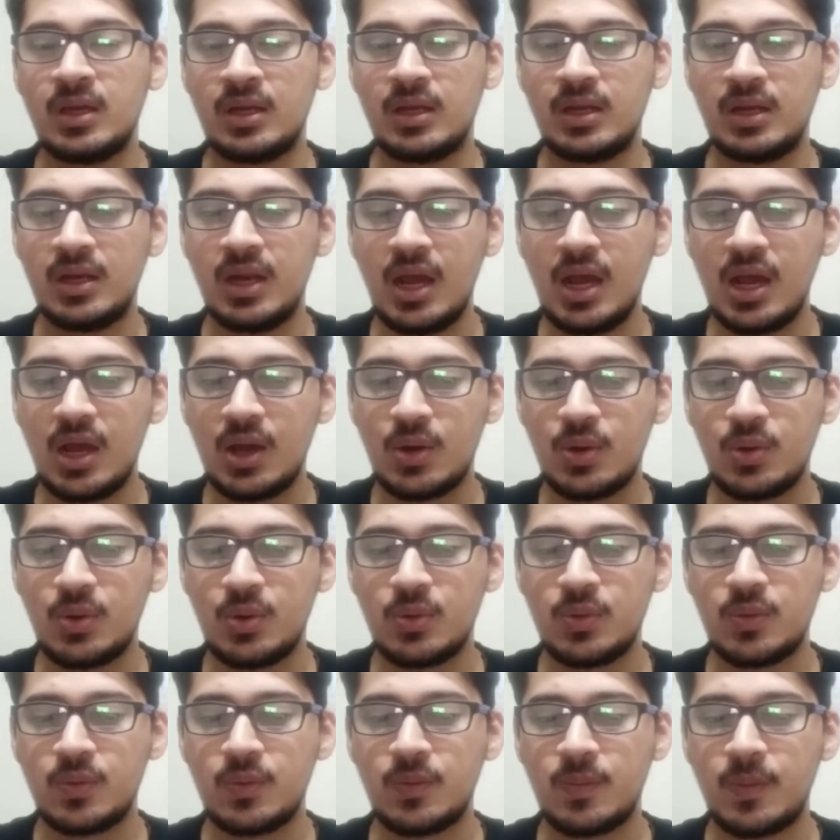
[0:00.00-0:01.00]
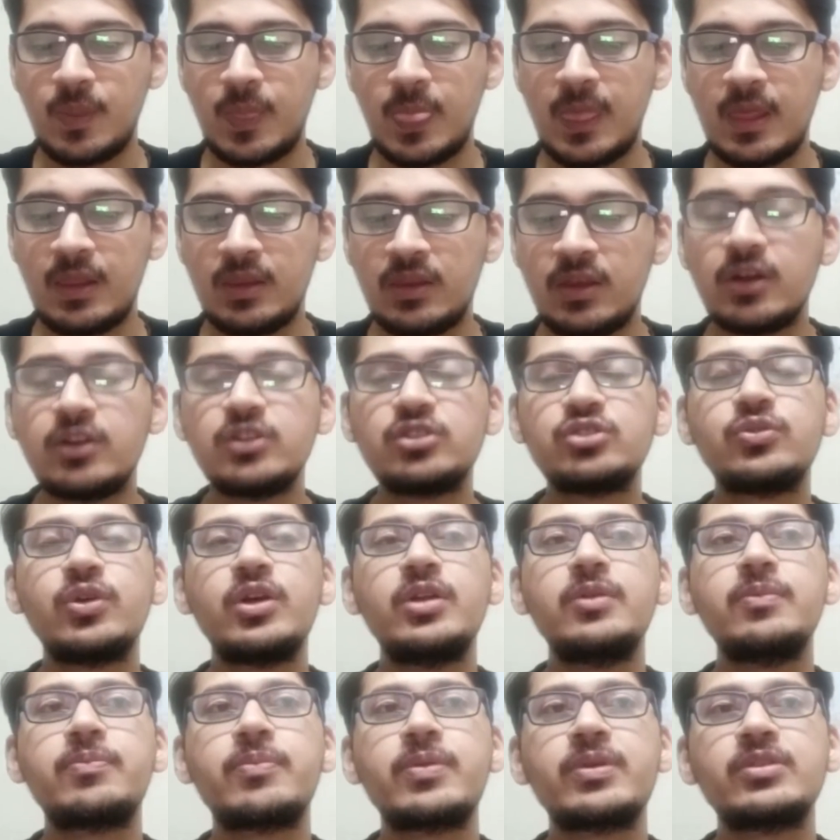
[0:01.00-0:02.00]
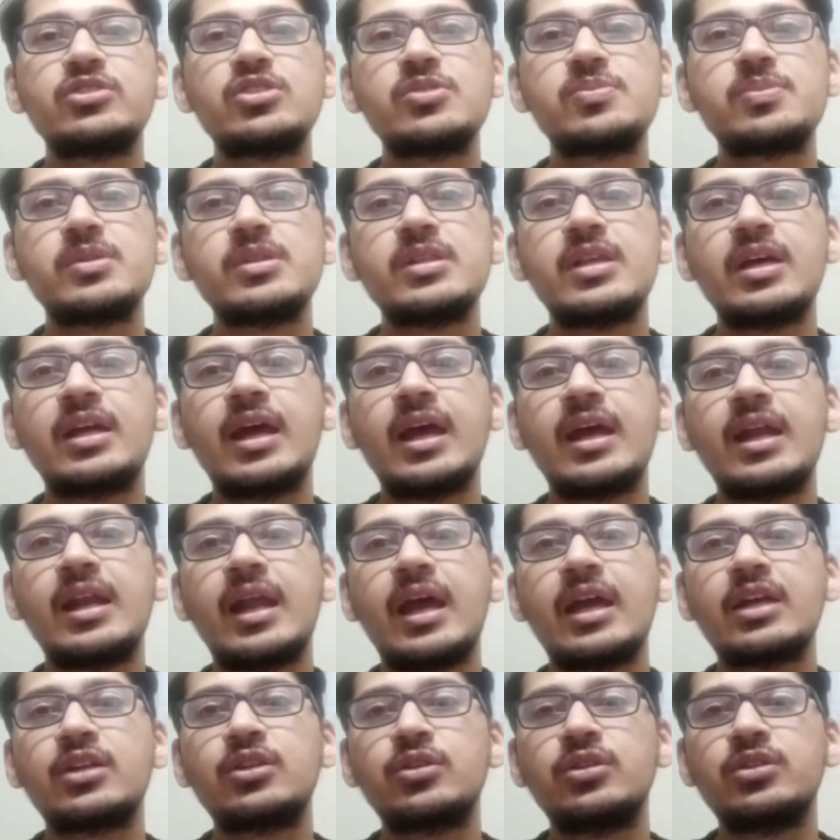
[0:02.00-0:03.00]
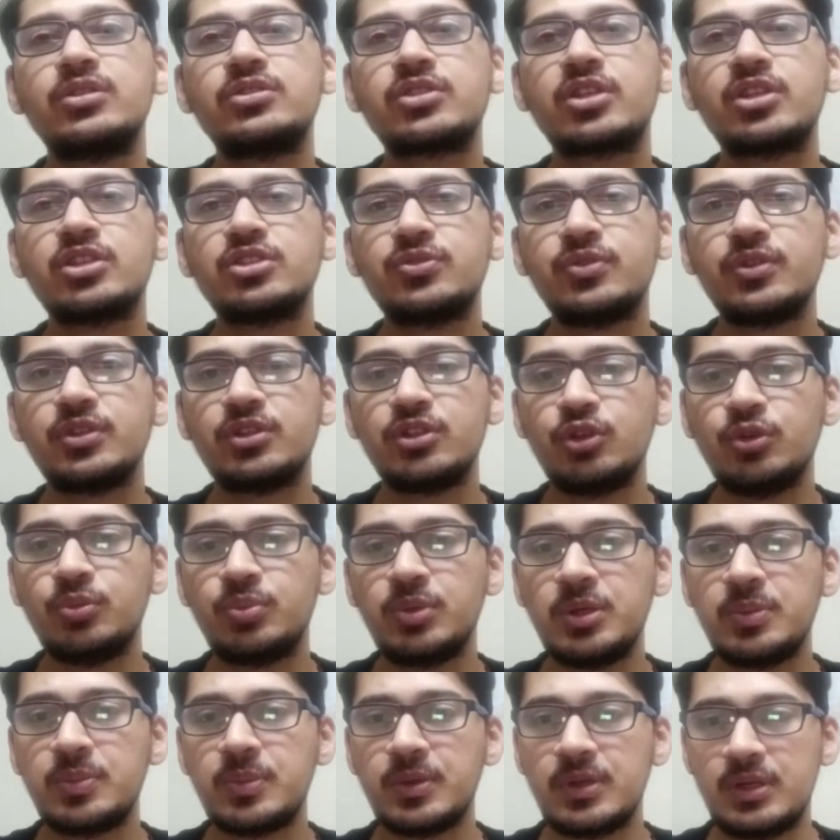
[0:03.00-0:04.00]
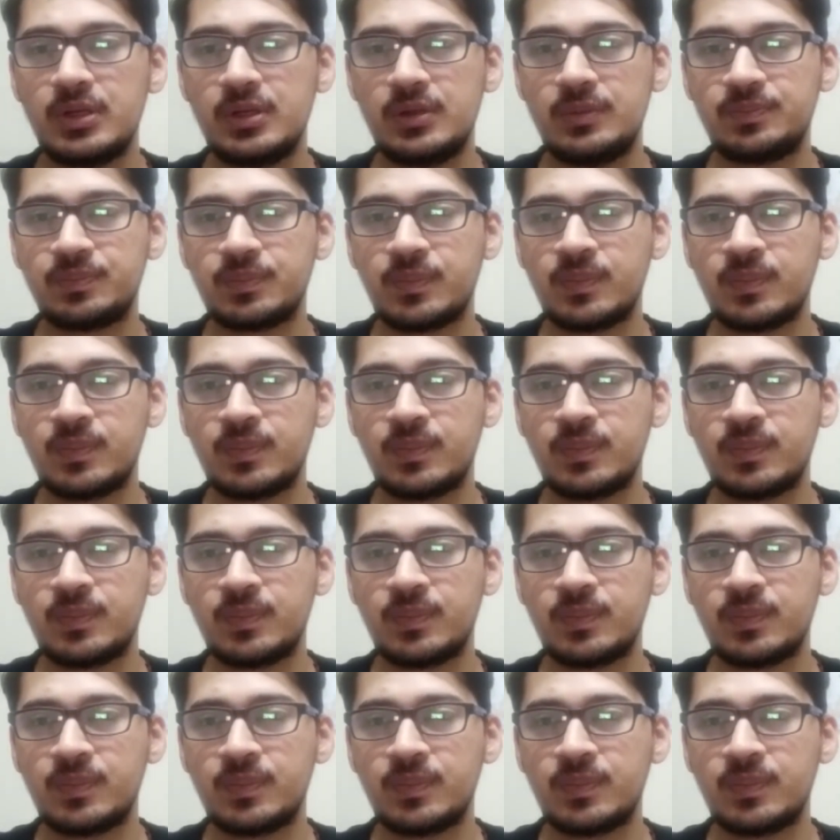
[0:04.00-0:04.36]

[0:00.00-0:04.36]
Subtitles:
Now, there is one principle that I like to discuss with you people,